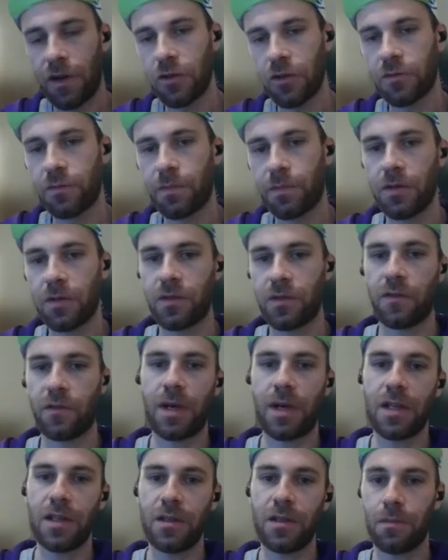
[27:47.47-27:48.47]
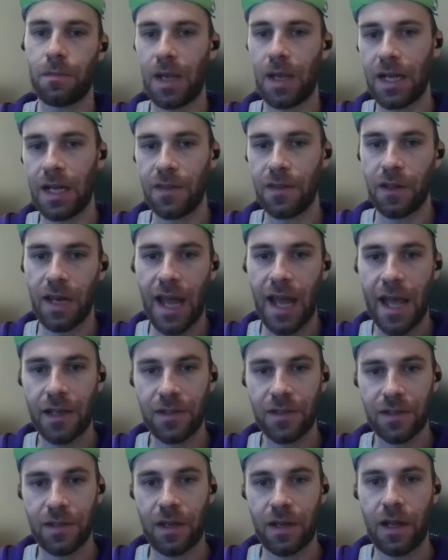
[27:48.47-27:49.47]
various parts of the body, mainly the
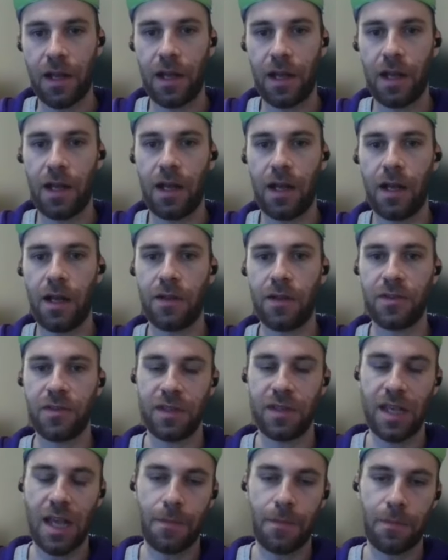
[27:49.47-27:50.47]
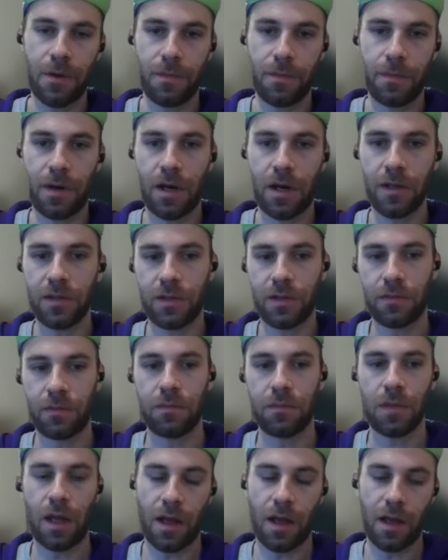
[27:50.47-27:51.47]
legs. The upper part
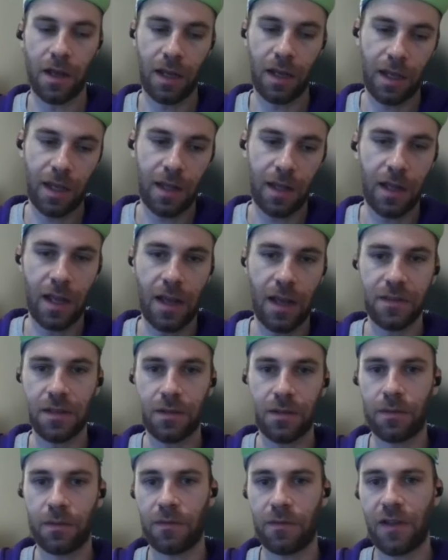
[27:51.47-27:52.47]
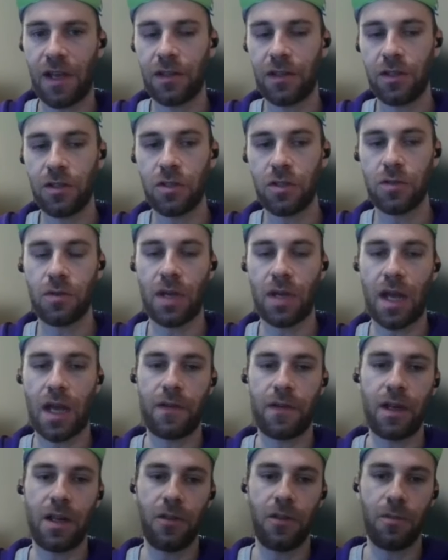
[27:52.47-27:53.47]
can have some advantages to
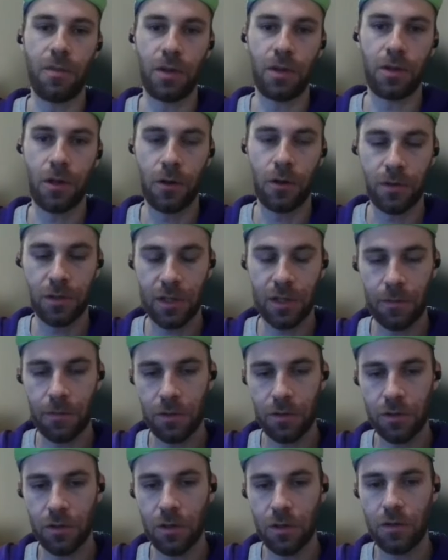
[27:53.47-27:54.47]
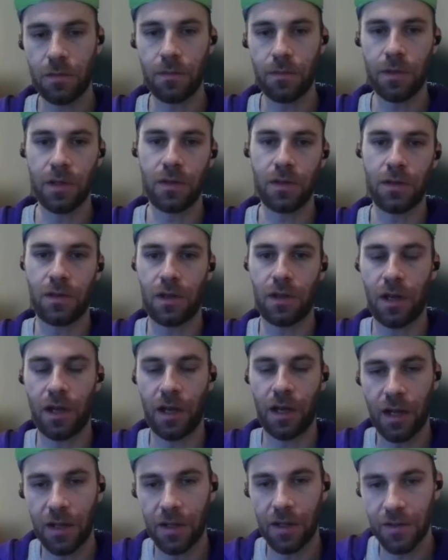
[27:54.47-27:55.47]
have a little bit lower temperature, but
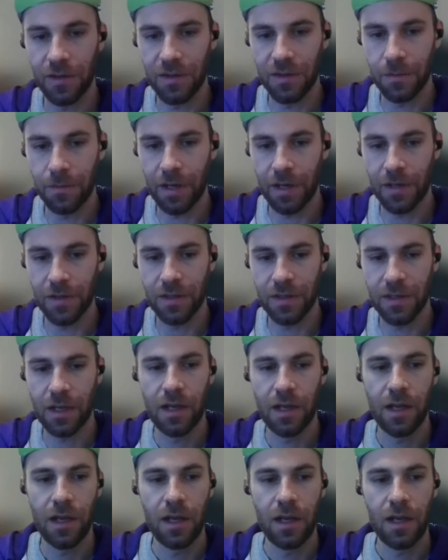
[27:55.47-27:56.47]
this depends.